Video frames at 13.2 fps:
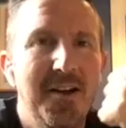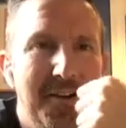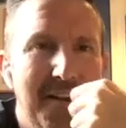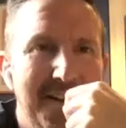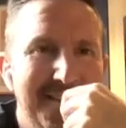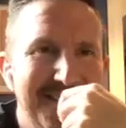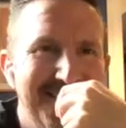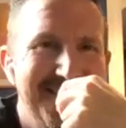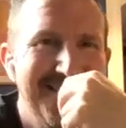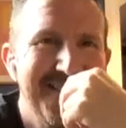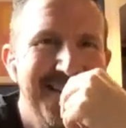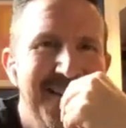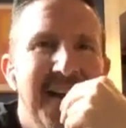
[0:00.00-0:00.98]
All right.
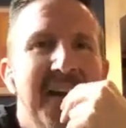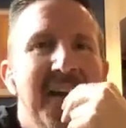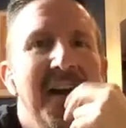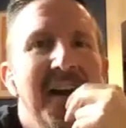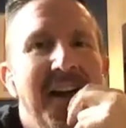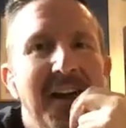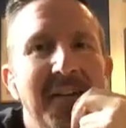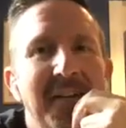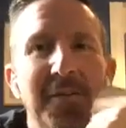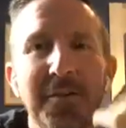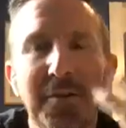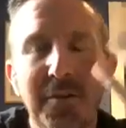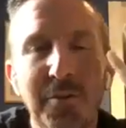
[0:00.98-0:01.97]

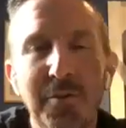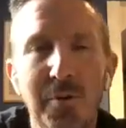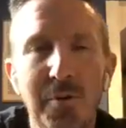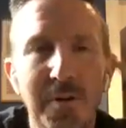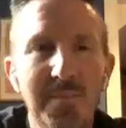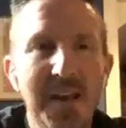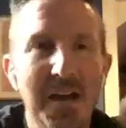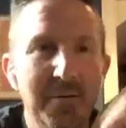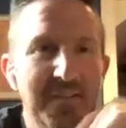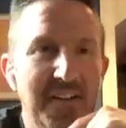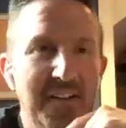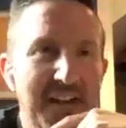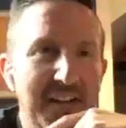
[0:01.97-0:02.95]
If you're a little warm,
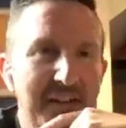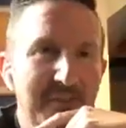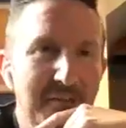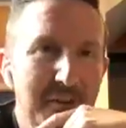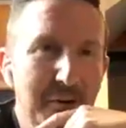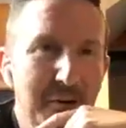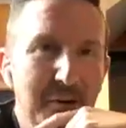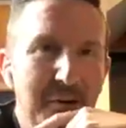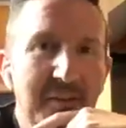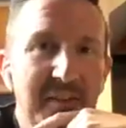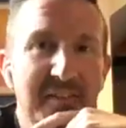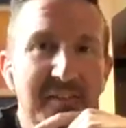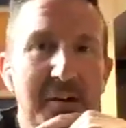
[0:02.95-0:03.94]
that was kind of the
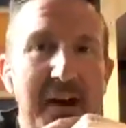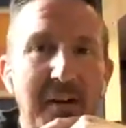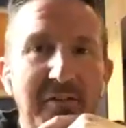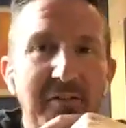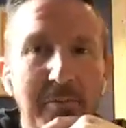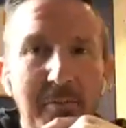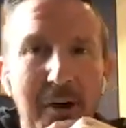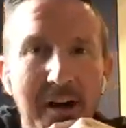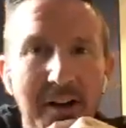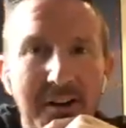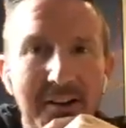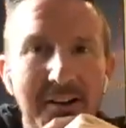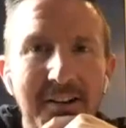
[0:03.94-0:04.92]
goal. So have some
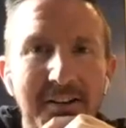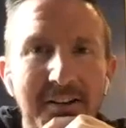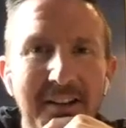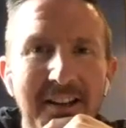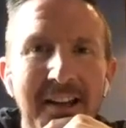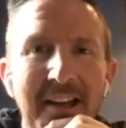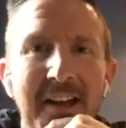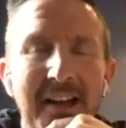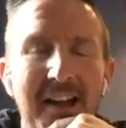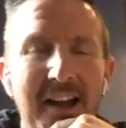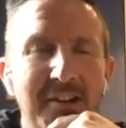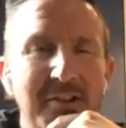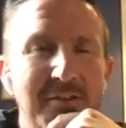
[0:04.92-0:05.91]
water,
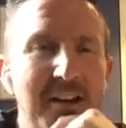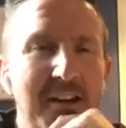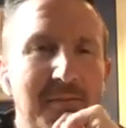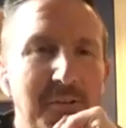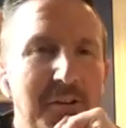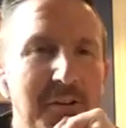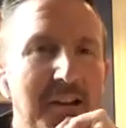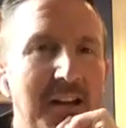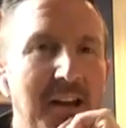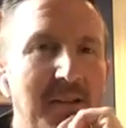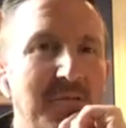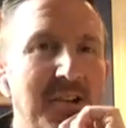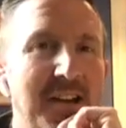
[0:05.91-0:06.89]
hydrate, feel
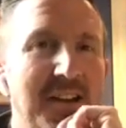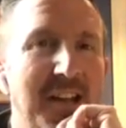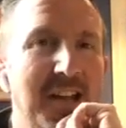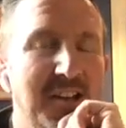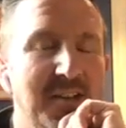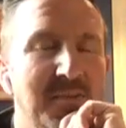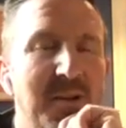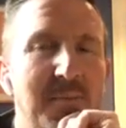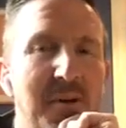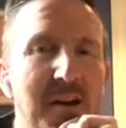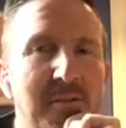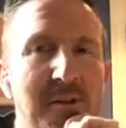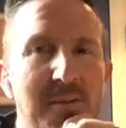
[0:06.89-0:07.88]
good. I'm trying to catch my
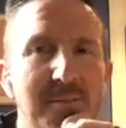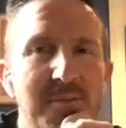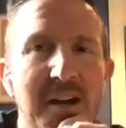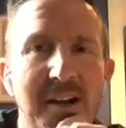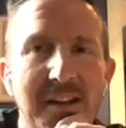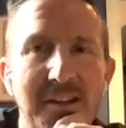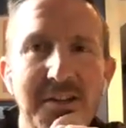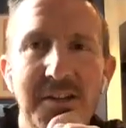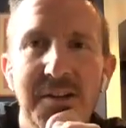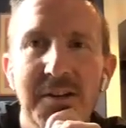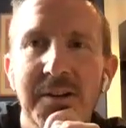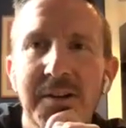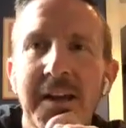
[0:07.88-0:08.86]
breath while I'm talking to
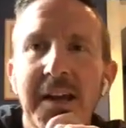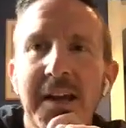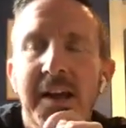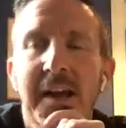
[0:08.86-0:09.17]
you.